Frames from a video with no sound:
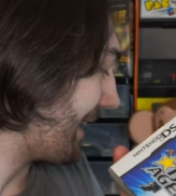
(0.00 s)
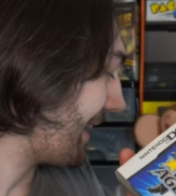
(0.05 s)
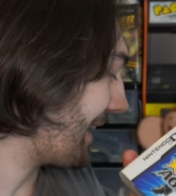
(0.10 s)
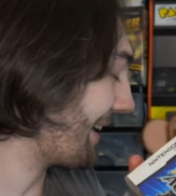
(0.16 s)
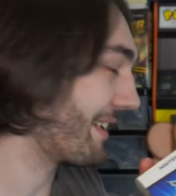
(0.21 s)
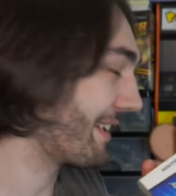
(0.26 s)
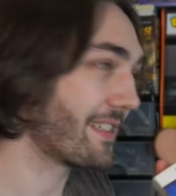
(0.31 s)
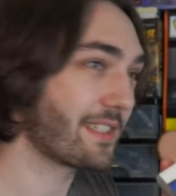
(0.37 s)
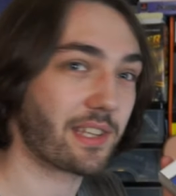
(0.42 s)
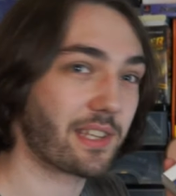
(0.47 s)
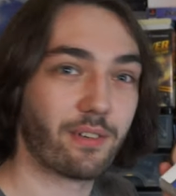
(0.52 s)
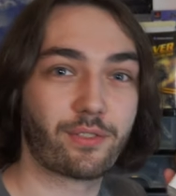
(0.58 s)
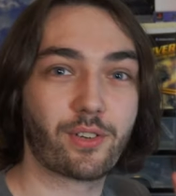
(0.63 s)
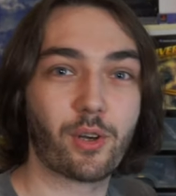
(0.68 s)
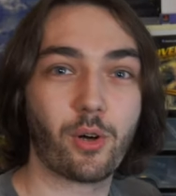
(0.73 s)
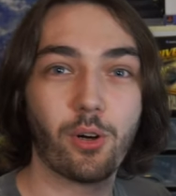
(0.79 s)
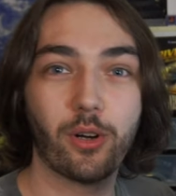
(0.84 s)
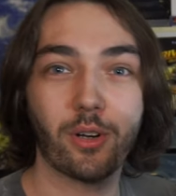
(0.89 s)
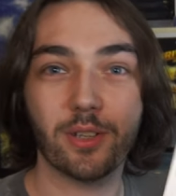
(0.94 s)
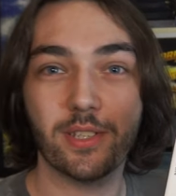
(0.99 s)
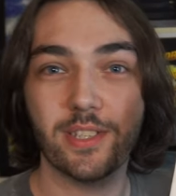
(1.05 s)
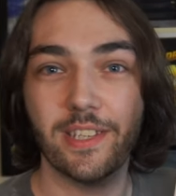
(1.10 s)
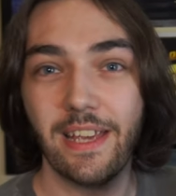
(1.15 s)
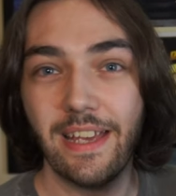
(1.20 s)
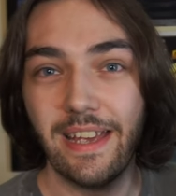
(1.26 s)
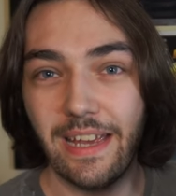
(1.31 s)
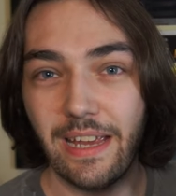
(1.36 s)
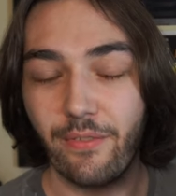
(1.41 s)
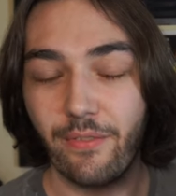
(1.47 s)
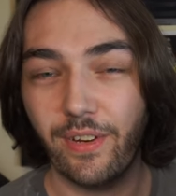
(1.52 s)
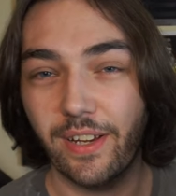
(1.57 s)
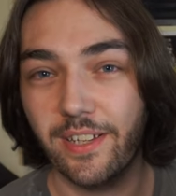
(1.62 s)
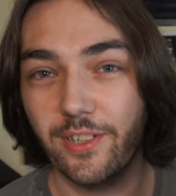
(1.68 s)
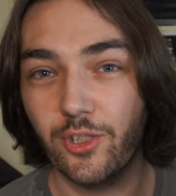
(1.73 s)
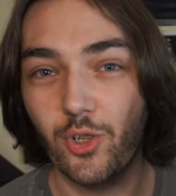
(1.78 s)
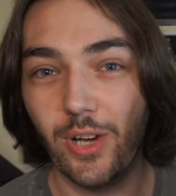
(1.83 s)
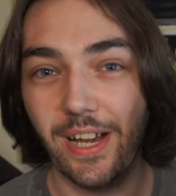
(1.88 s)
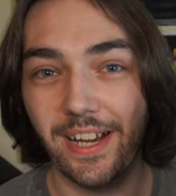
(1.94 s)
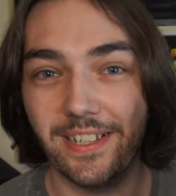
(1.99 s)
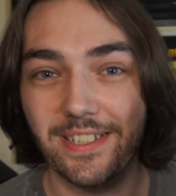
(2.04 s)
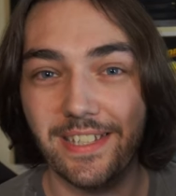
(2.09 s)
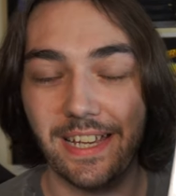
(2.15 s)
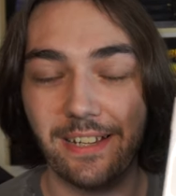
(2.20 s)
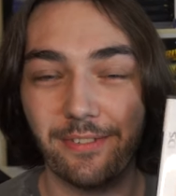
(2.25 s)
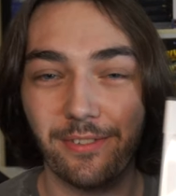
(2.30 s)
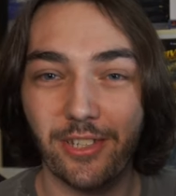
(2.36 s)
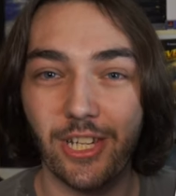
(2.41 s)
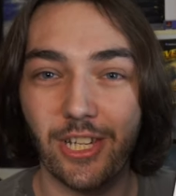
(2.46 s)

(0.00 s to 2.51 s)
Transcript: And of course, if you can track down the